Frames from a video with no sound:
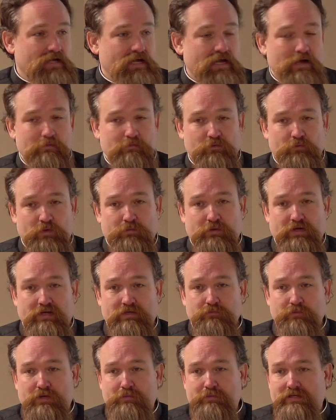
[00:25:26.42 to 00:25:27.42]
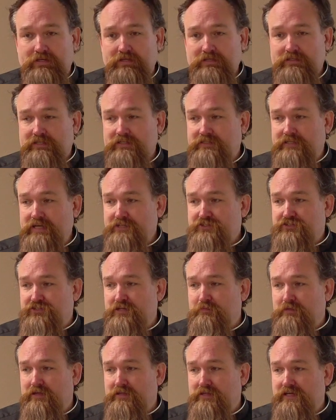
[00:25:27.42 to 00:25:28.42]
Uh, we wouldn't we wouldn't contest
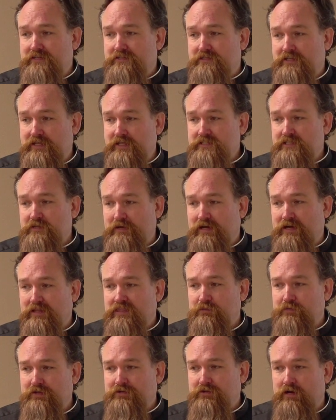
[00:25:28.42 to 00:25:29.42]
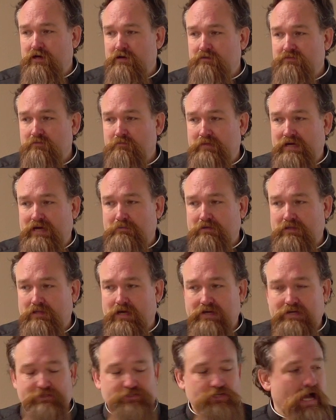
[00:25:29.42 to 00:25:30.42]
him on this. It is about the return from
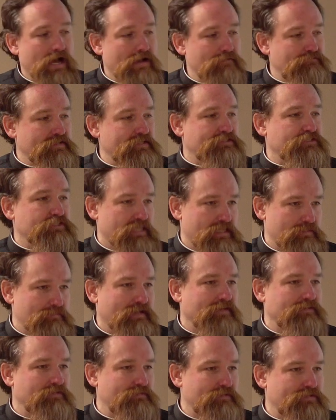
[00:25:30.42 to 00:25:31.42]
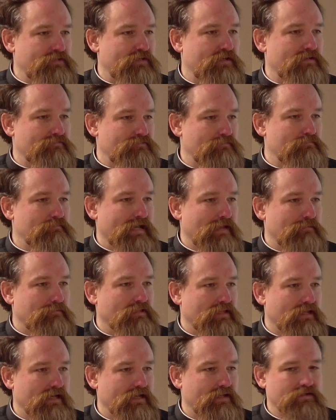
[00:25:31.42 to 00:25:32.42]
Babylon. It's obviously about the return from
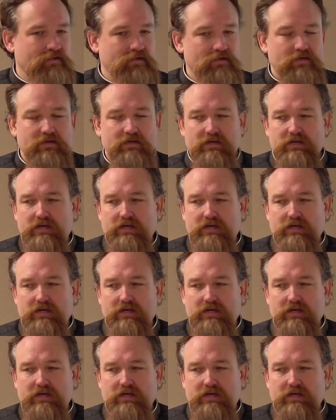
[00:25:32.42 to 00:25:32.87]
Babylon.